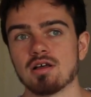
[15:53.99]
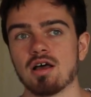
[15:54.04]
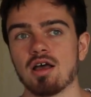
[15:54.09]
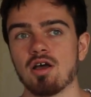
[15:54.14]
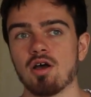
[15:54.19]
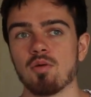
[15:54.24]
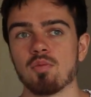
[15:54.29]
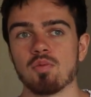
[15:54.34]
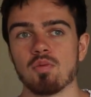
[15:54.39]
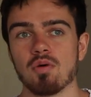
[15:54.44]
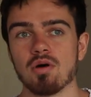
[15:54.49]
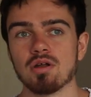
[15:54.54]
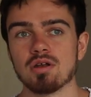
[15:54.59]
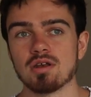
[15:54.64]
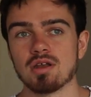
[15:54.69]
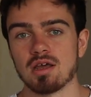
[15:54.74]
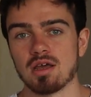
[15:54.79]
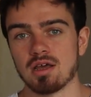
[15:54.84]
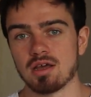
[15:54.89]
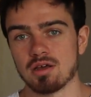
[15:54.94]
I hope
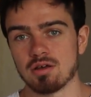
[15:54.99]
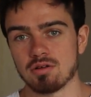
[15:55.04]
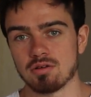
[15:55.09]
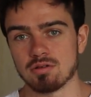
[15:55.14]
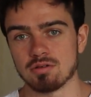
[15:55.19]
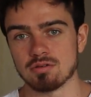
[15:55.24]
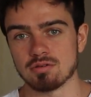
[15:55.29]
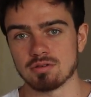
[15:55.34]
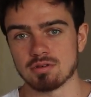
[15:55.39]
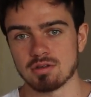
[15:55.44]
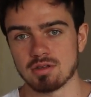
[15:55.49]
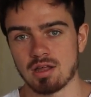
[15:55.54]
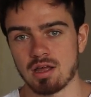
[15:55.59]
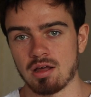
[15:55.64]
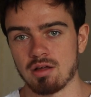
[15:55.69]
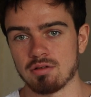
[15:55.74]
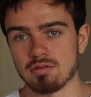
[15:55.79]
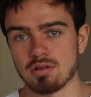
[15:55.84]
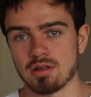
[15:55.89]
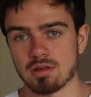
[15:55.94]
one day I'll
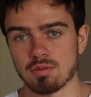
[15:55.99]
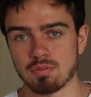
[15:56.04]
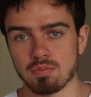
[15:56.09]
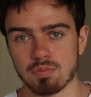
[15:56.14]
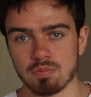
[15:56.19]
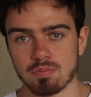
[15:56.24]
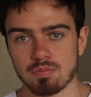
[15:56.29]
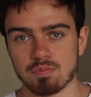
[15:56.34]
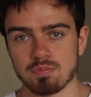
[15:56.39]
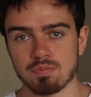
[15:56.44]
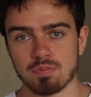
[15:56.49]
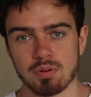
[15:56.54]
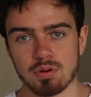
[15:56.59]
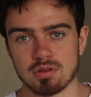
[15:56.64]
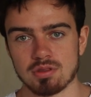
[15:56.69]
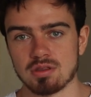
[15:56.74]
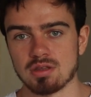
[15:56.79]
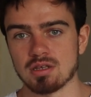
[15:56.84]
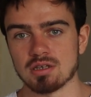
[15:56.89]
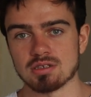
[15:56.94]
like
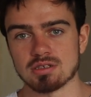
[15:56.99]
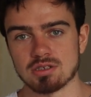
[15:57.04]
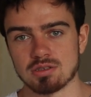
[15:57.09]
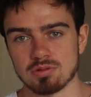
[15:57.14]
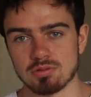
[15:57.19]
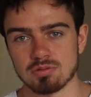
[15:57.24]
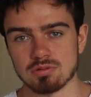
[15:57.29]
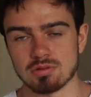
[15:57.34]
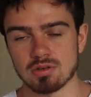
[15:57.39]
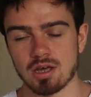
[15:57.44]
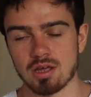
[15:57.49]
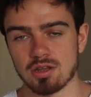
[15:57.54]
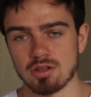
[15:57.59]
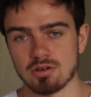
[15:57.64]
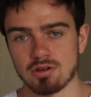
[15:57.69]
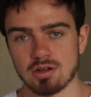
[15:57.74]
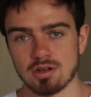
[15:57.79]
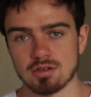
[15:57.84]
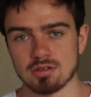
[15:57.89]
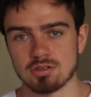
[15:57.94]
put this
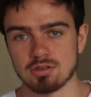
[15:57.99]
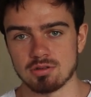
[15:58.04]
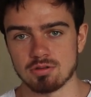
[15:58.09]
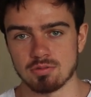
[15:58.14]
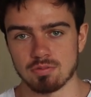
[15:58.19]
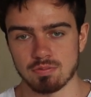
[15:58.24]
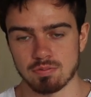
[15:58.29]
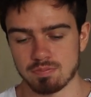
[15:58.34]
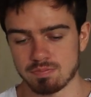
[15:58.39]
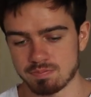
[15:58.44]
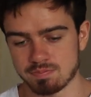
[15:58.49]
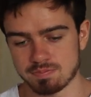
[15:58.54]
together and do